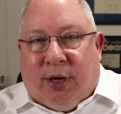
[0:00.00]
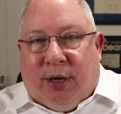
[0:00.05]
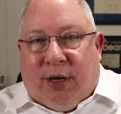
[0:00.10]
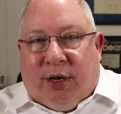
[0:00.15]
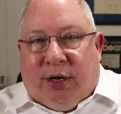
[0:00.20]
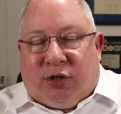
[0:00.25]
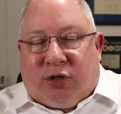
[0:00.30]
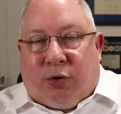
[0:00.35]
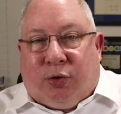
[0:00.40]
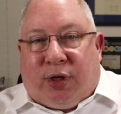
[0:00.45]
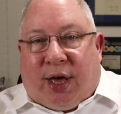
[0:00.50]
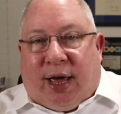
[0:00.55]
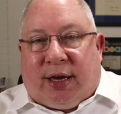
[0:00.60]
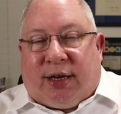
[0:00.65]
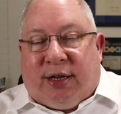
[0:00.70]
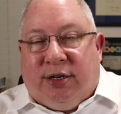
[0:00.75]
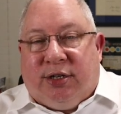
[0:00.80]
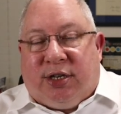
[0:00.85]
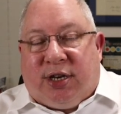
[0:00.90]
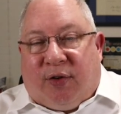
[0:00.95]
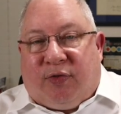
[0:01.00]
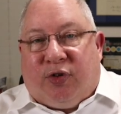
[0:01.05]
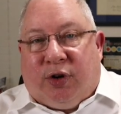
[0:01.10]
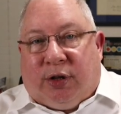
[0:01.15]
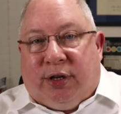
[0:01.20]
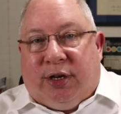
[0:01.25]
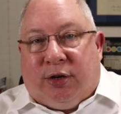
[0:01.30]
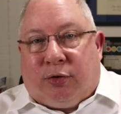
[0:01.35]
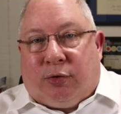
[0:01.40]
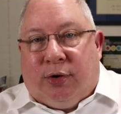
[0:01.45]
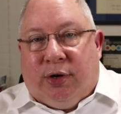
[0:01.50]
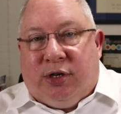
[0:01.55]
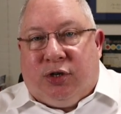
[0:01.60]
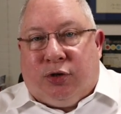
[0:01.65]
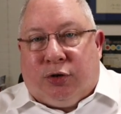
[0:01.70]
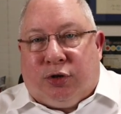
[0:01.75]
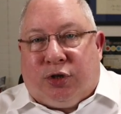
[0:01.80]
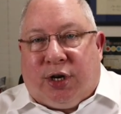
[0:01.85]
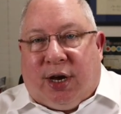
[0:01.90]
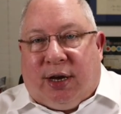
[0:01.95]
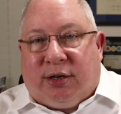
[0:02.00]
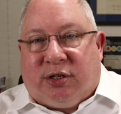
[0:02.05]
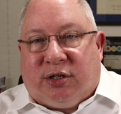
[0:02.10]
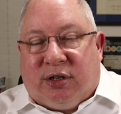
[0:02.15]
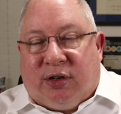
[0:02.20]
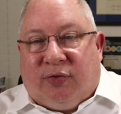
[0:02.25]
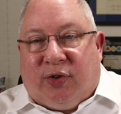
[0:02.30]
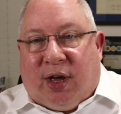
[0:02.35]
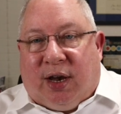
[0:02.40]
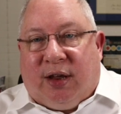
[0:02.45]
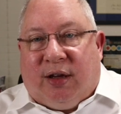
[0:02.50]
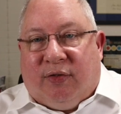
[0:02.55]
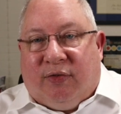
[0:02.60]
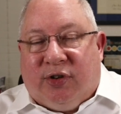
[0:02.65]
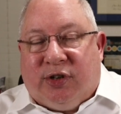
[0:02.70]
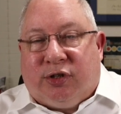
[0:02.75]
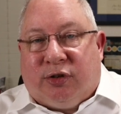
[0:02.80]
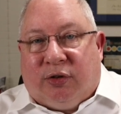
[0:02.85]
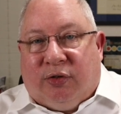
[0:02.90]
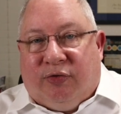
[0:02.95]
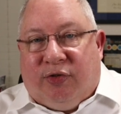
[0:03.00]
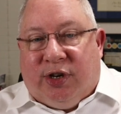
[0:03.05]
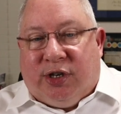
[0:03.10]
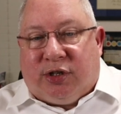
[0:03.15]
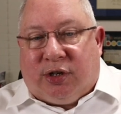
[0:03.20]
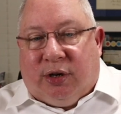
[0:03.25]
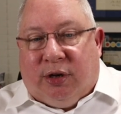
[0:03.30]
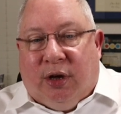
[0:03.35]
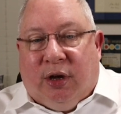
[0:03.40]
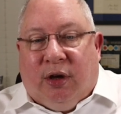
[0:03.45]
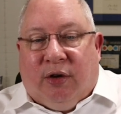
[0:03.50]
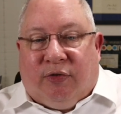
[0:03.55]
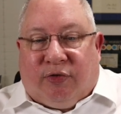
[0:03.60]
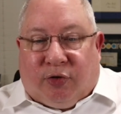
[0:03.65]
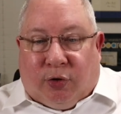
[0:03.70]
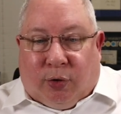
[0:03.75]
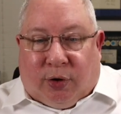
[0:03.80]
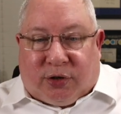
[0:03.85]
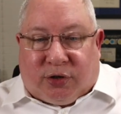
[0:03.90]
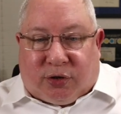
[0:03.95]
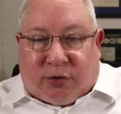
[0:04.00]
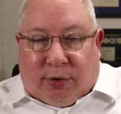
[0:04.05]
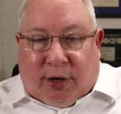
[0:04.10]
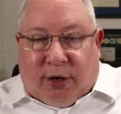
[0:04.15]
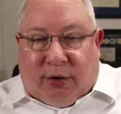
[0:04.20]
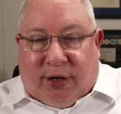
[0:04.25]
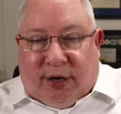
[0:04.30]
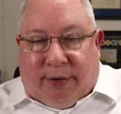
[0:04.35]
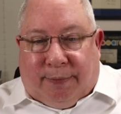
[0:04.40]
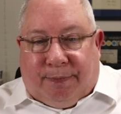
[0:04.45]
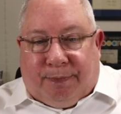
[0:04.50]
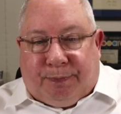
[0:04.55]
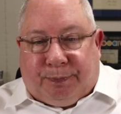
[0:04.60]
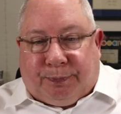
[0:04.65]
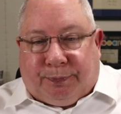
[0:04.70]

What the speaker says: So that can definitely increase your chances of getting a visitor visa for Australia.